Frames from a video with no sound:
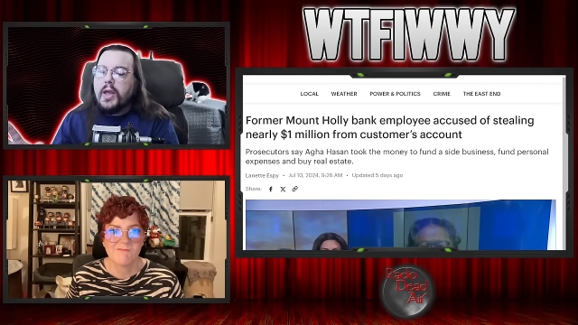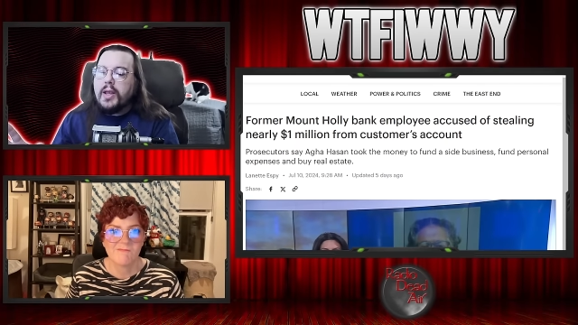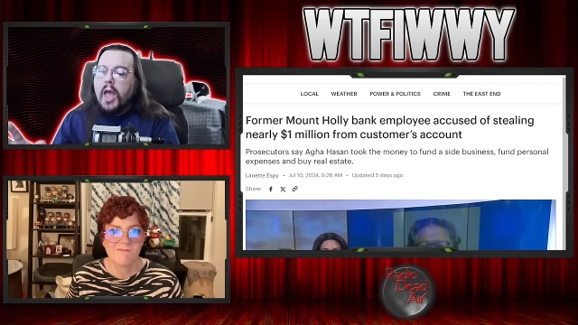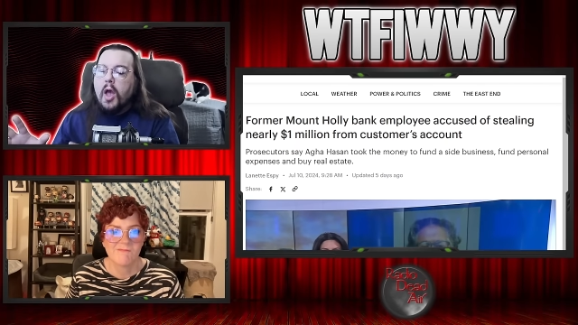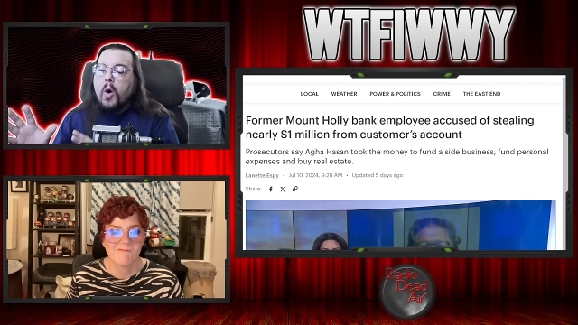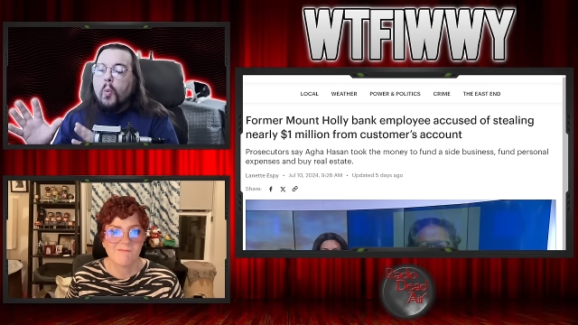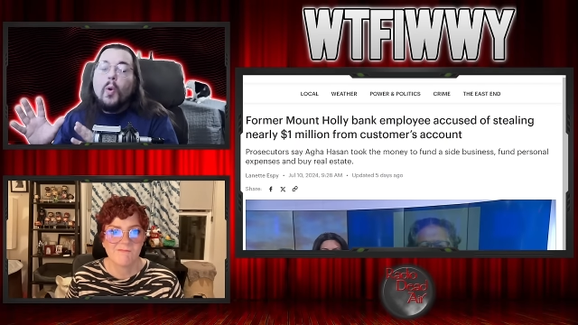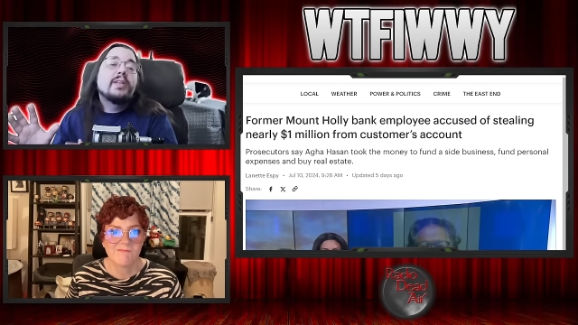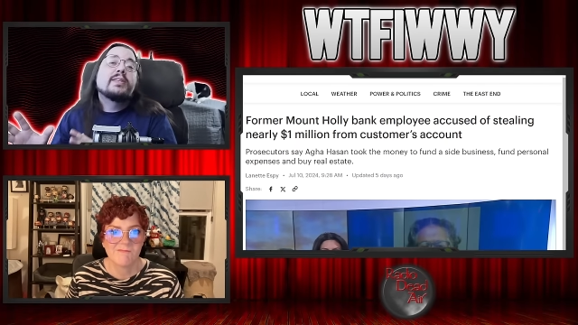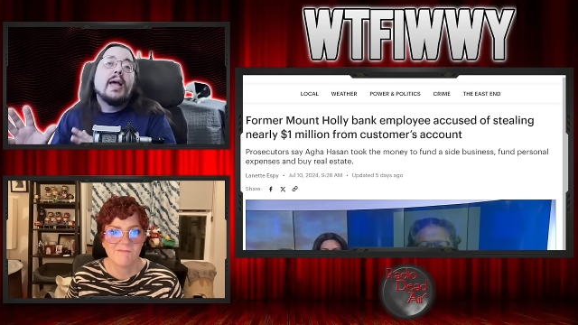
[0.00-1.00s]
Speaker 1: There's like,
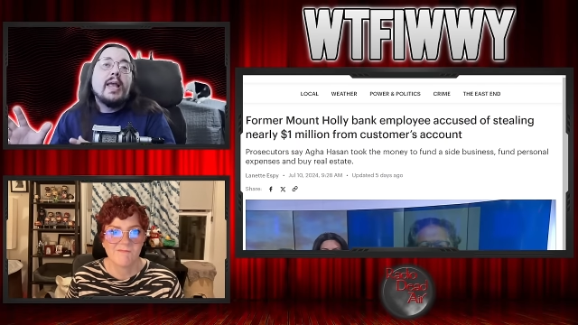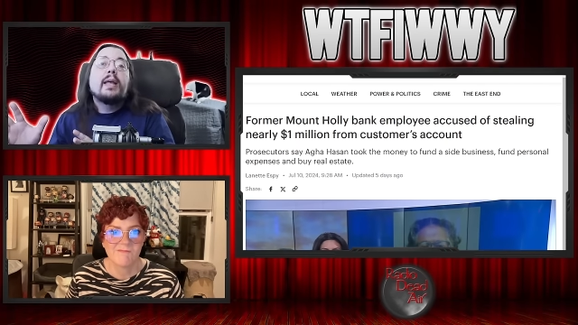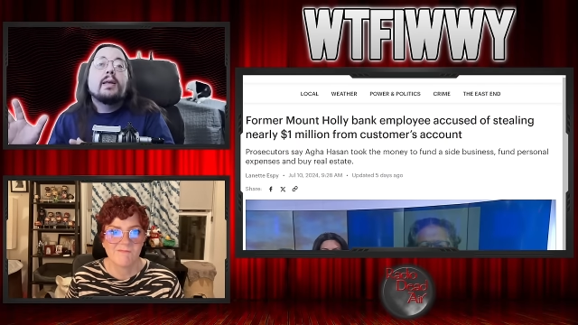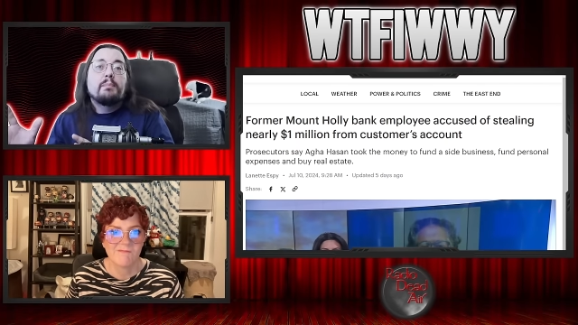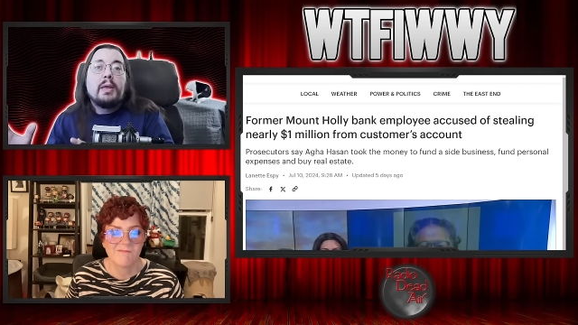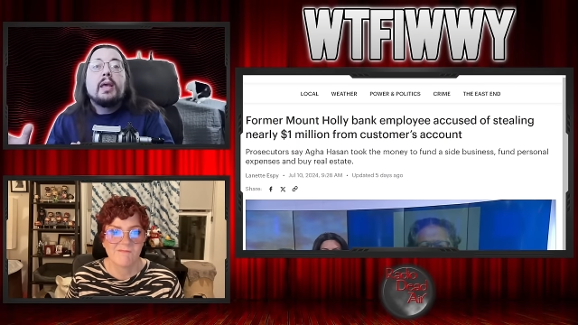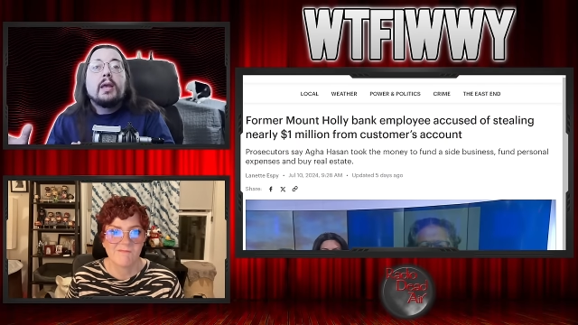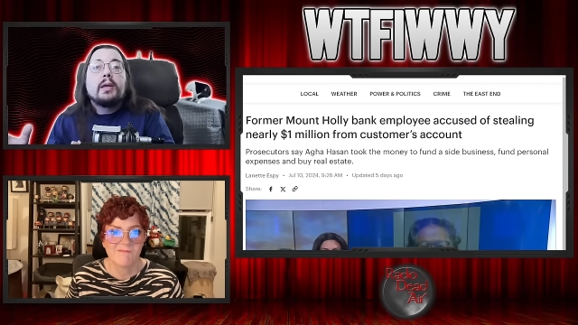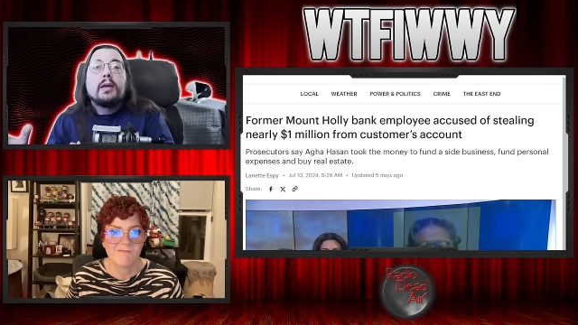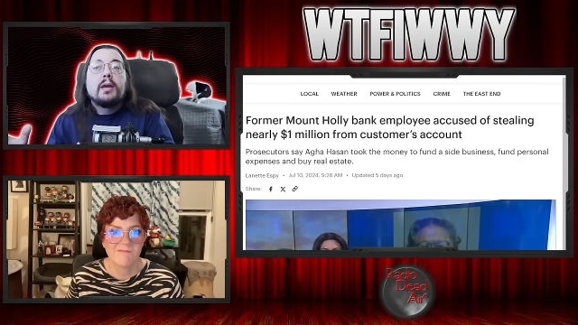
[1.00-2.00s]
once I hit it
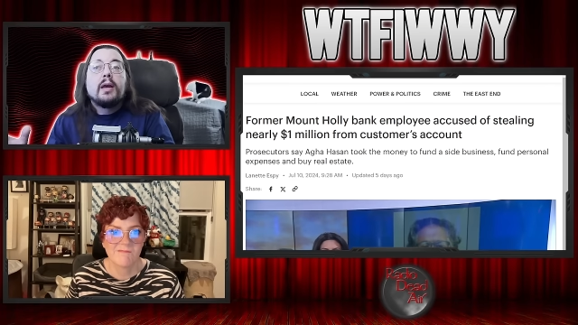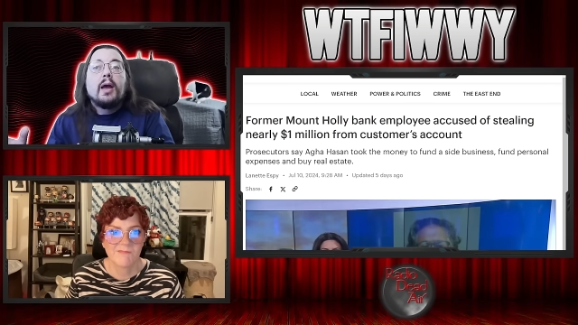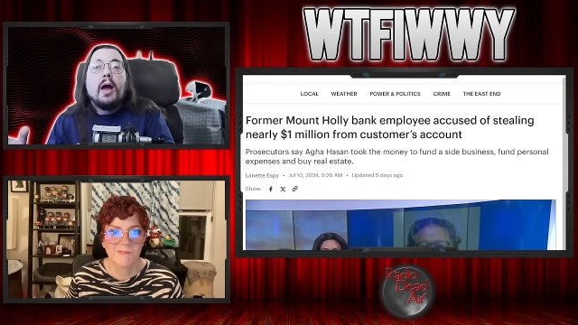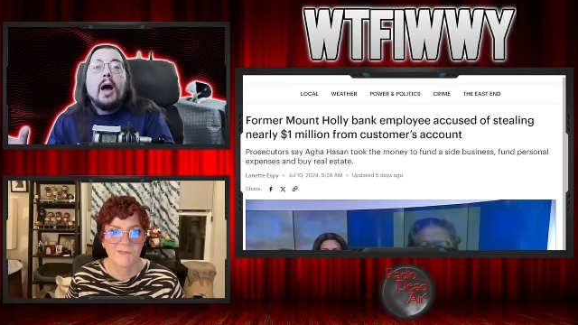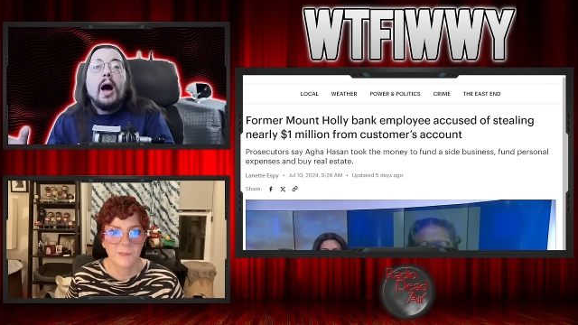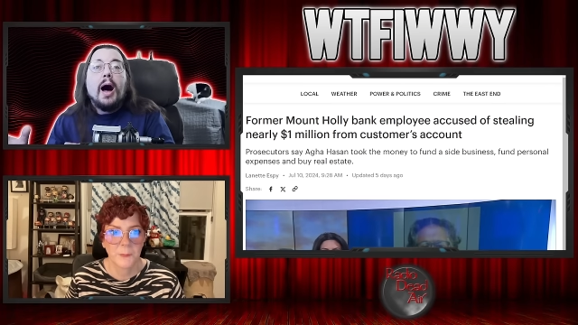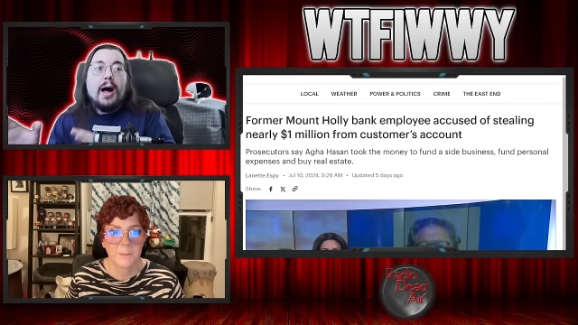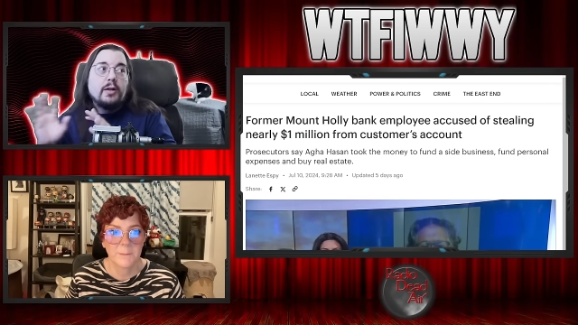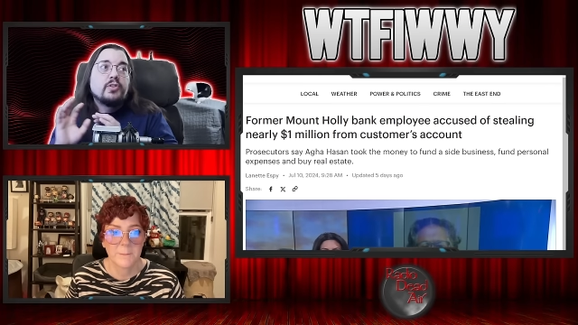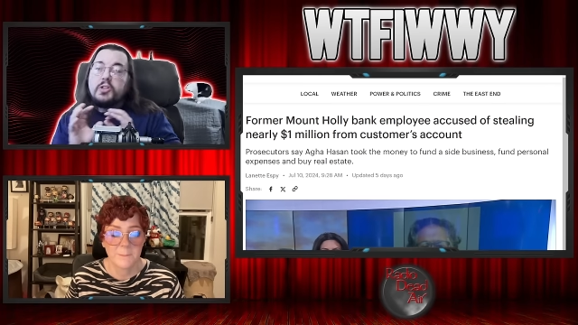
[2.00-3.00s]
big,
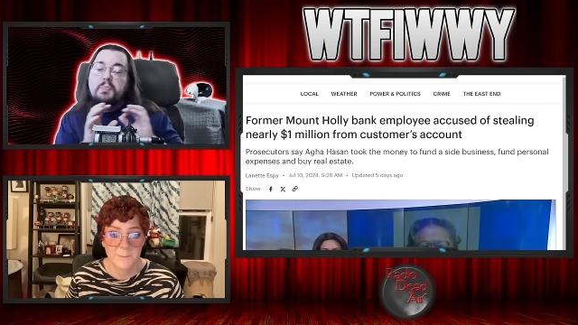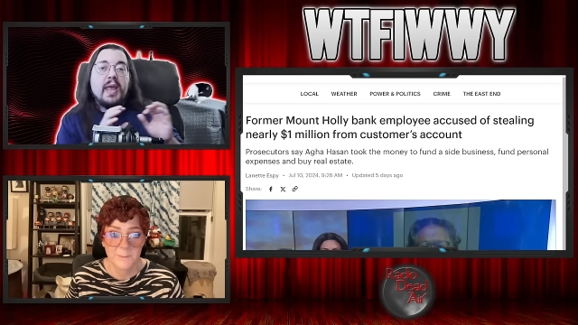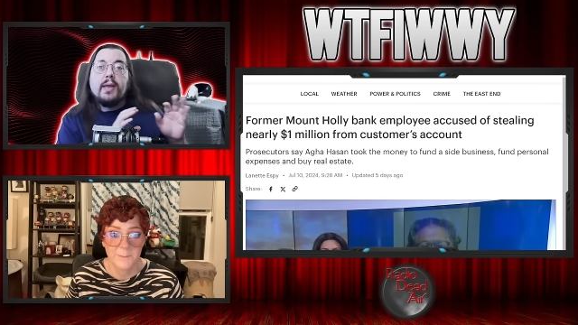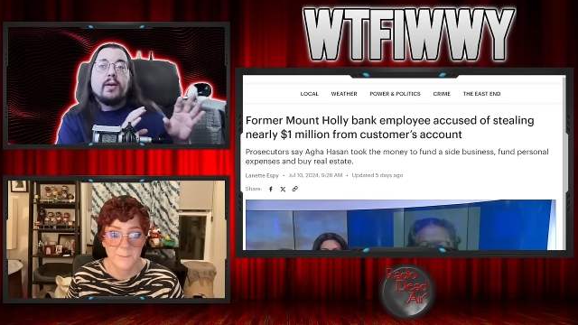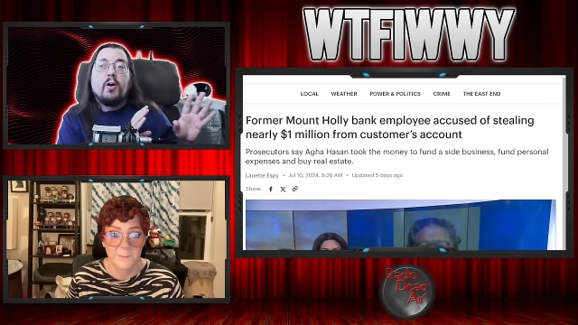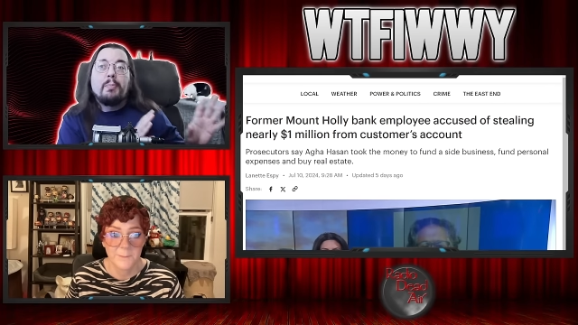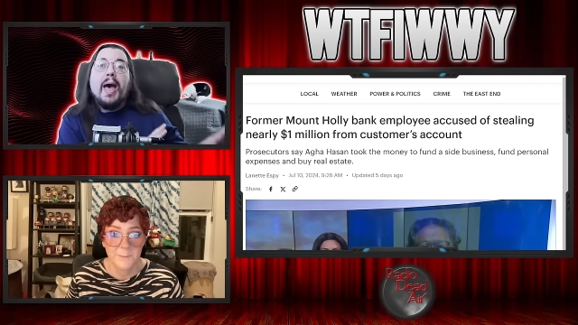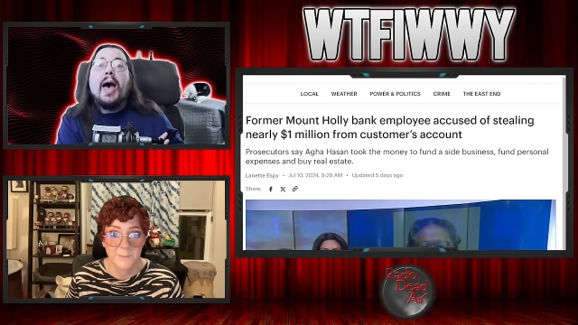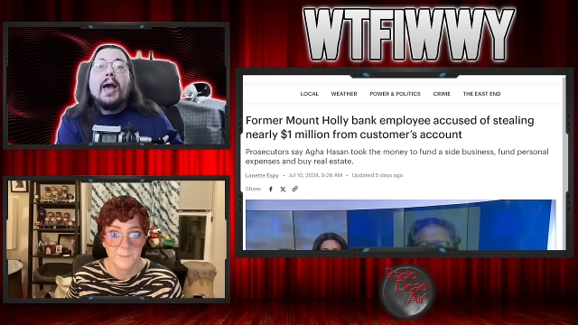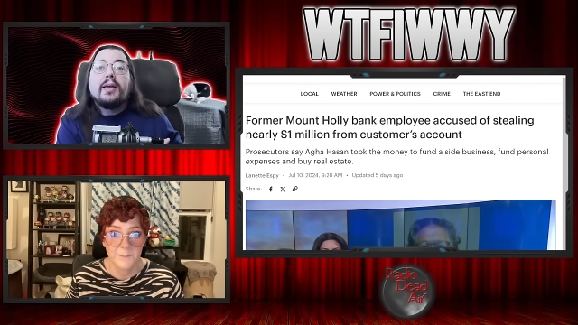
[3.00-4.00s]
I'll just pay it
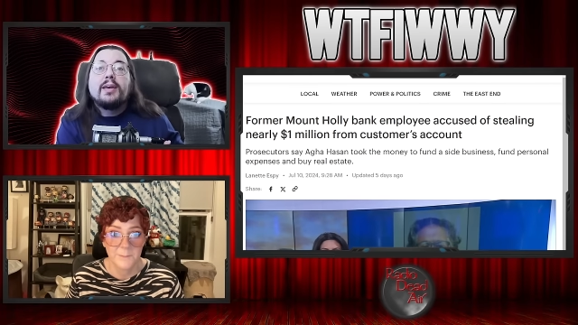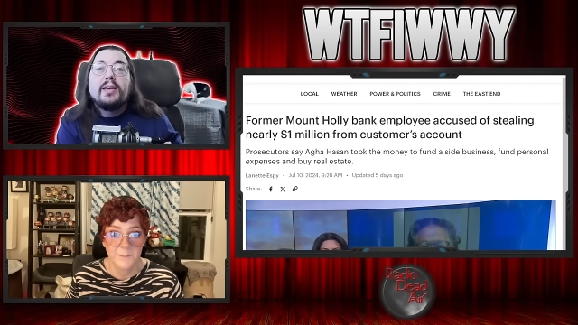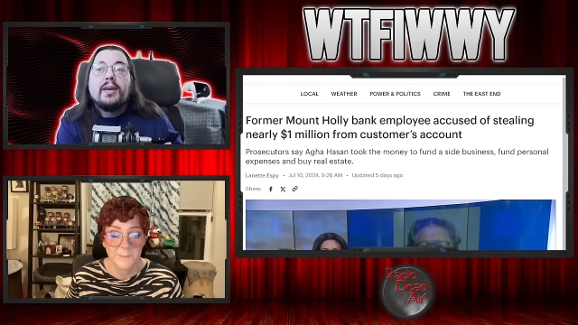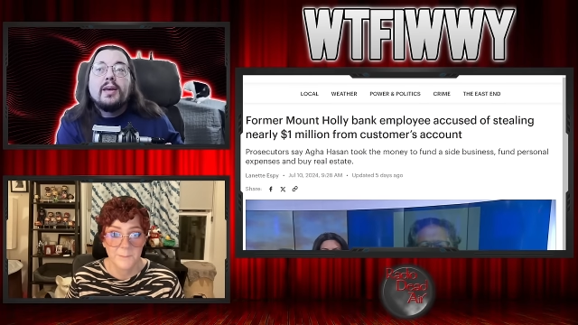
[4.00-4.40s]
all back.